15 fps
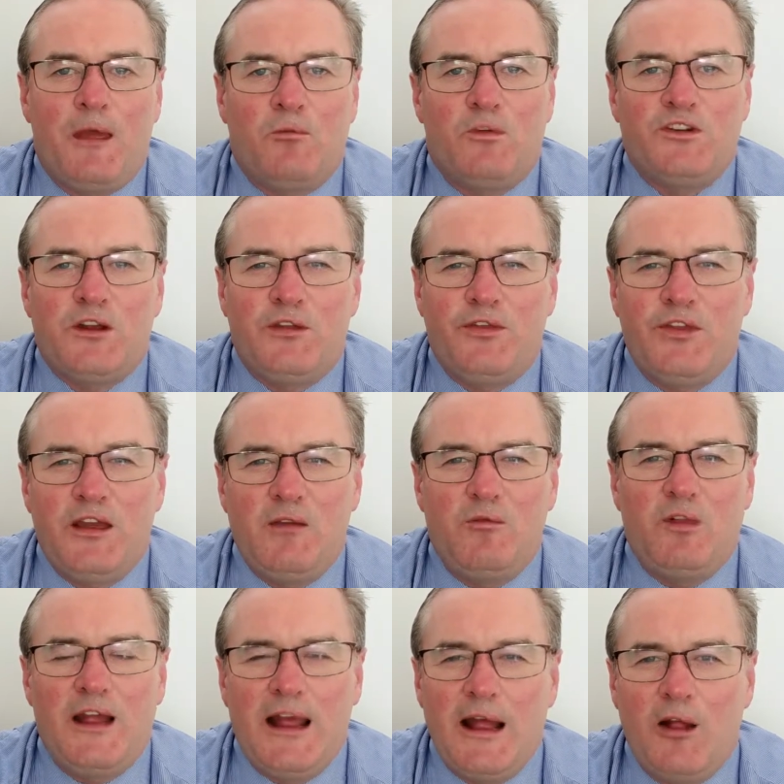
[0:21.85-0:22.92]
which I think
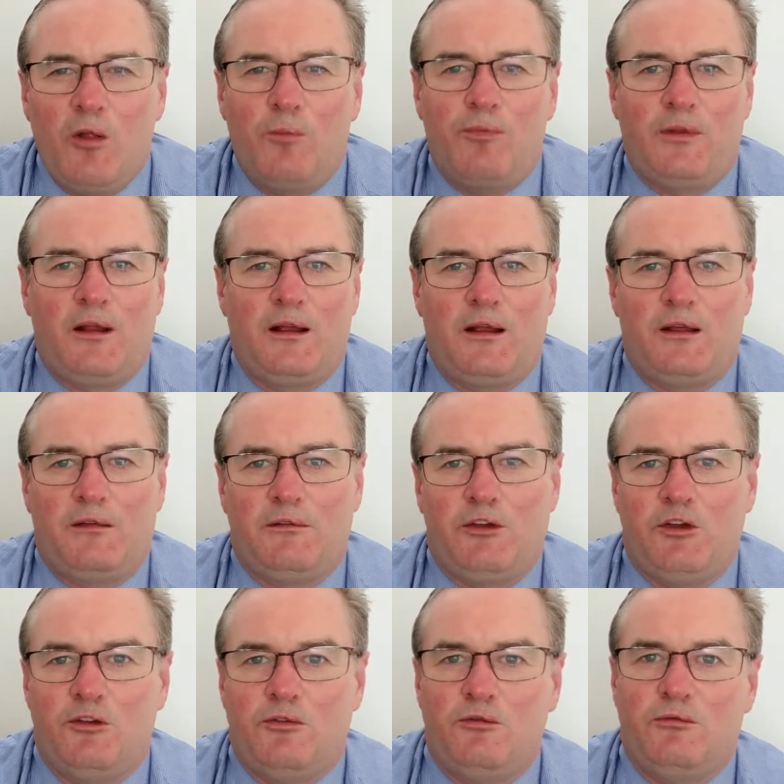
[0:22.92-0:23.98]
will help
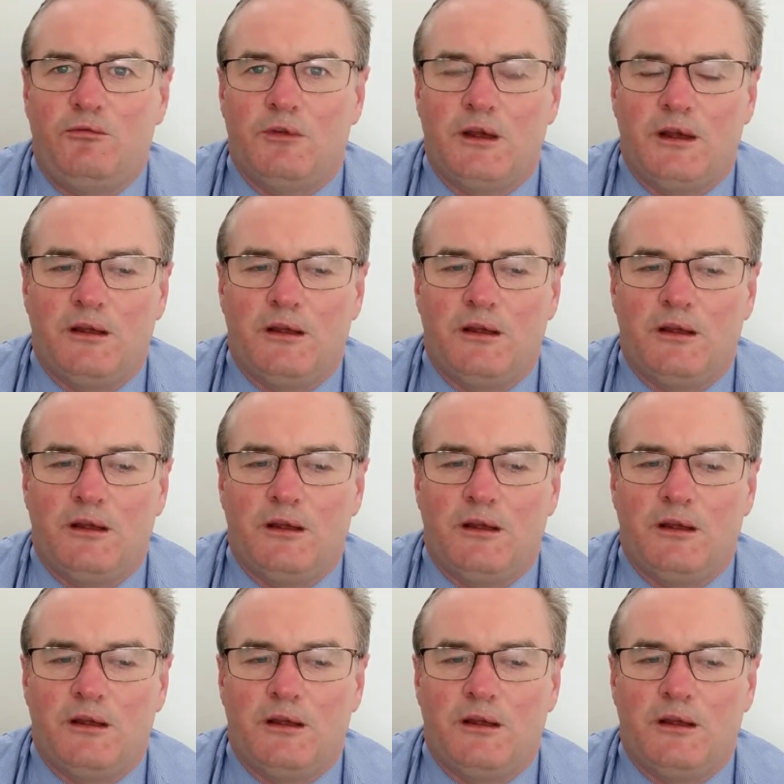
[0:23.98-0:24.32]
you